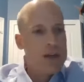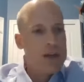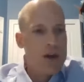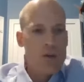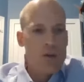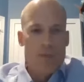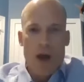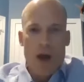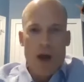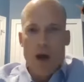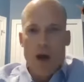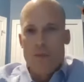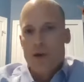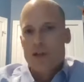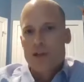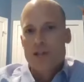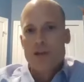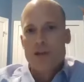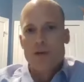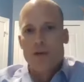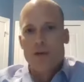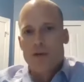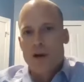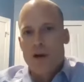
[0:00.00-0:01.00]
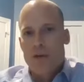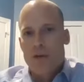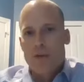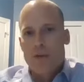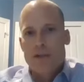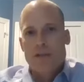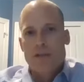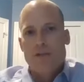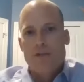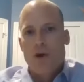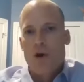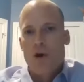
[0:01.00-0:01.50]
How much
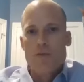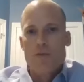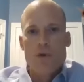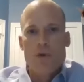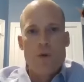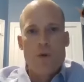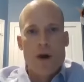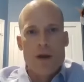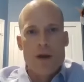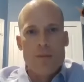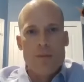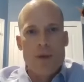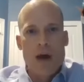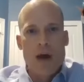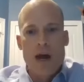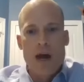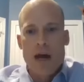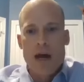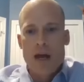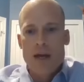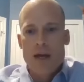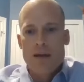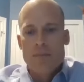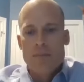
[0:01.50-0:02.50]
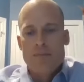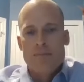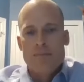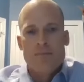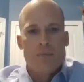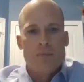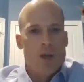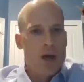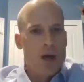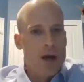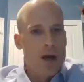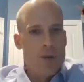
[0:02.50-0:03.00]
of a home you want to buy,
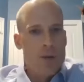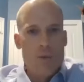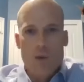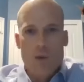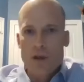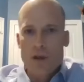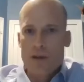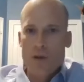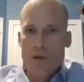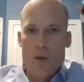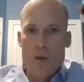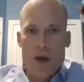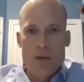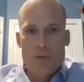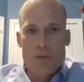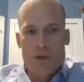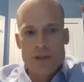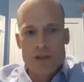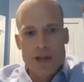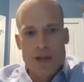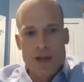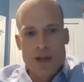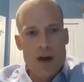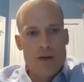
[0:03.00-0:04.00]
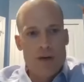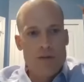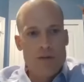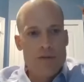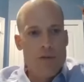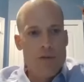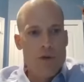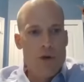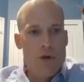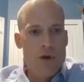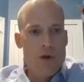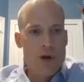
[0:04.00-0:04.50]
what you want to put down
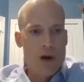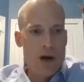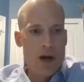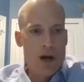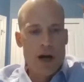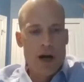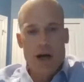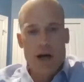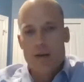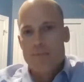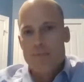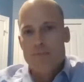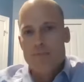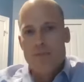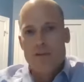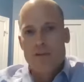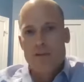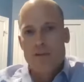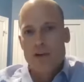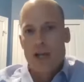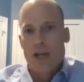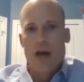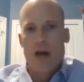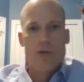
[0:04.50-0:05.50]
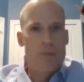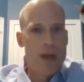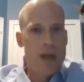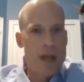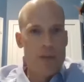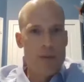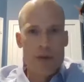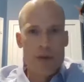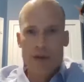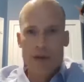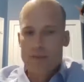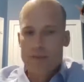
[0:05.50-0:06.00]
for down
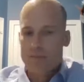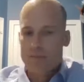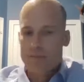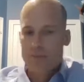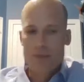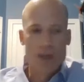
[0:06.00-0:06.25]
payment.